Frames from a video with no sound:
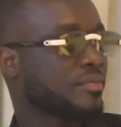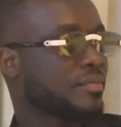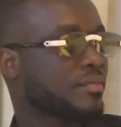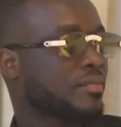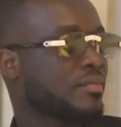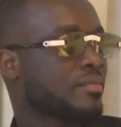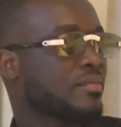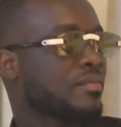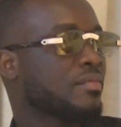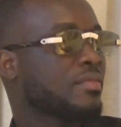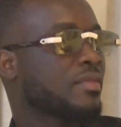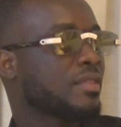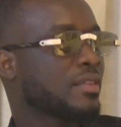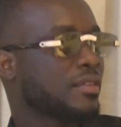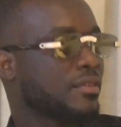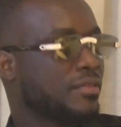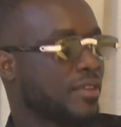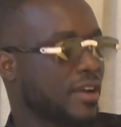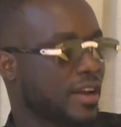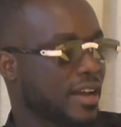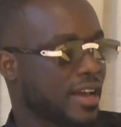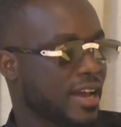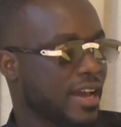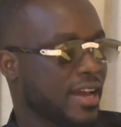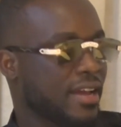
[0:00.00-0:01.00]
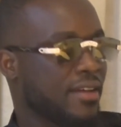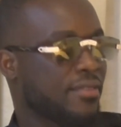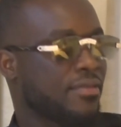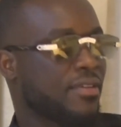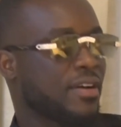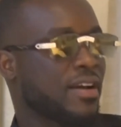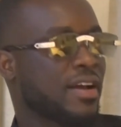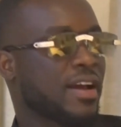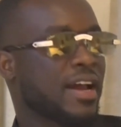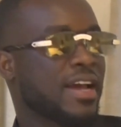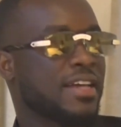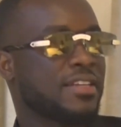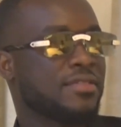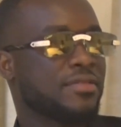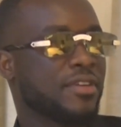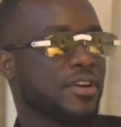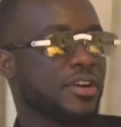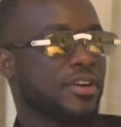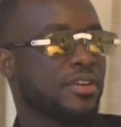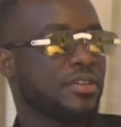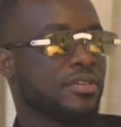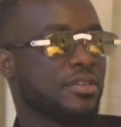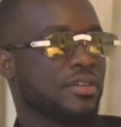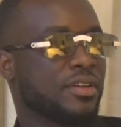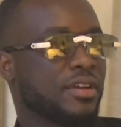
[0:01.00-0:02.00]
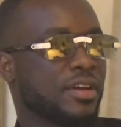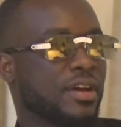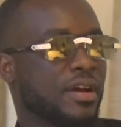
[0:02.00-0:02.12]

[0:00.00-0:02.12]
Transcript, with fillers: Okay. Fungi, Fungi is very good.